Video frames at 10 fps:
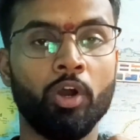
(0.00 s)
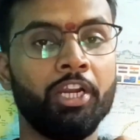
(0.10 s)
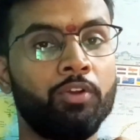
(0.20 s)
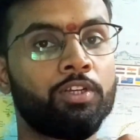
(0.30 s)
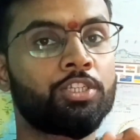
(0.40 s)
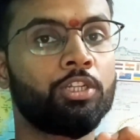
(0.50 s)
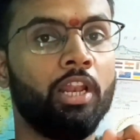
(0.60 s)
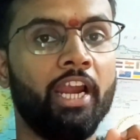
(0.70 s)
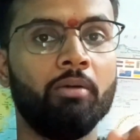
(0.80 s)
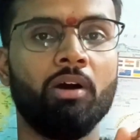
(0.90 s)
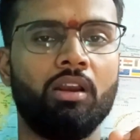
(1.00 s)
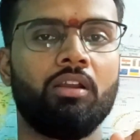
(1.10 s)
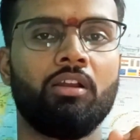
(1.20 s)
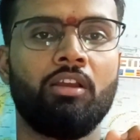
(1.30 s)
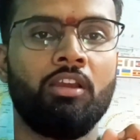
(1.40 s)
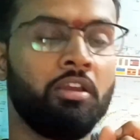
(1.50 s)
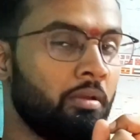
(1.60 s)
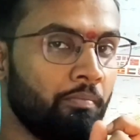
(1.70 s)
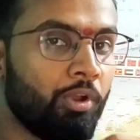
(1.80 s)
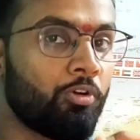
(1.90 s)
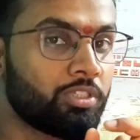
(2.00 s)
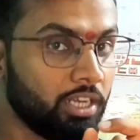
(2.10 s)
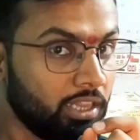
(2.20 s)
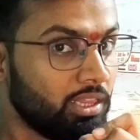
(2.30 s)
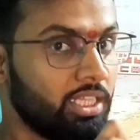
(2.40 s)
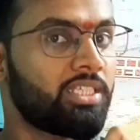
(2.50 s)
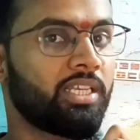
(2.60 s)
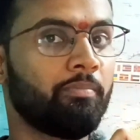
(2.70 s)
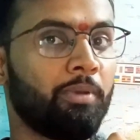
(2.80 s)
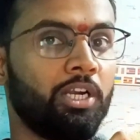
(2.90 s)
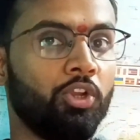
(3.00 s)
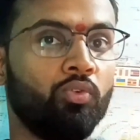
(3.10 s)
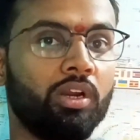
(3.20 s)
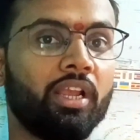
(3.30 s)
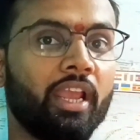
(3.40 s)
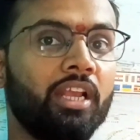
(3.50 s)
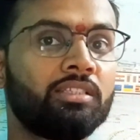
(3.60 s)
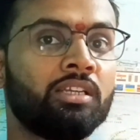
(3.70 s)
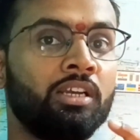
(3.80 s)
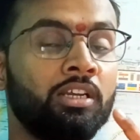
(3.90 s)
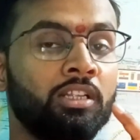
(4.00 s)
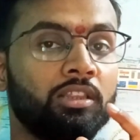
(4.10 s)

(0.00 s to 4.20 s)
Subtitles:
Why it was landmark? Because in this particular case,